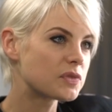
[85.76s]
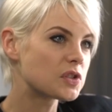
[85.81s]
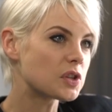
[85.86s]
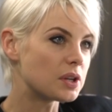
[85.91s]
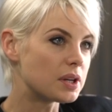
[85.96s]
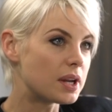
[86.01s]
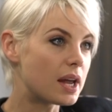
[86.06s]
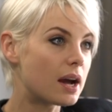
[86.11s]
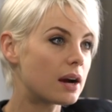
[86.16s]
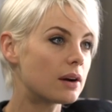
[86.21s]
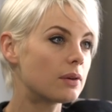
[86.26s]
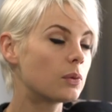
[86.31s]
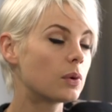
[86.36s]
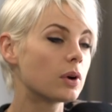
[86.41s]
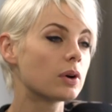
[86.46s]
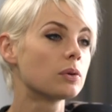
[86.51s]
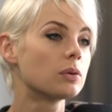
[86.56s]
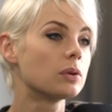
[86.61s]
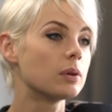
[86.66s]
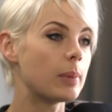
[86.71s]
So now
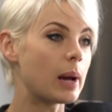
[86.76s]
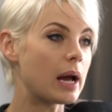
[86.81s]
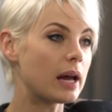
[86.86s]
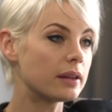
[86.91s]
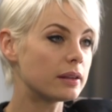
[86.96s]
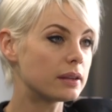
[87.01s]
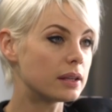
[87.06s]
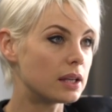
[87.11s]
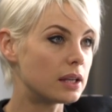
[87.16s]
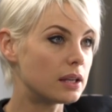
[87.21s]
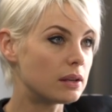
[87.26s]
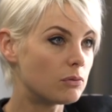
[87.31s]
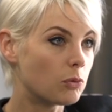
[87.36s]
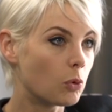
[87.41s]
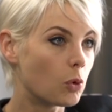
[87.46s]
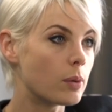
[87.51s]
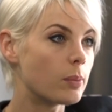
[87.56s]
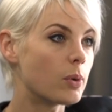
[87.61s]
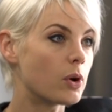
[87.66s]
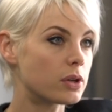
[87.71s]
we're all about the
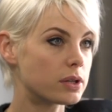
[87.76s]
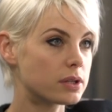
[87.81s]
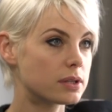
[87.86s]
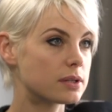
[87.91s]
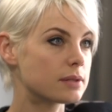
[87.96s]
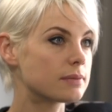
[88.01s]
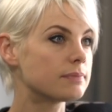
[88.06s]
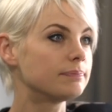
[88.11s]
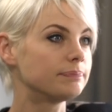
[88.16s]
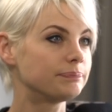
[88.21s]
rooibos.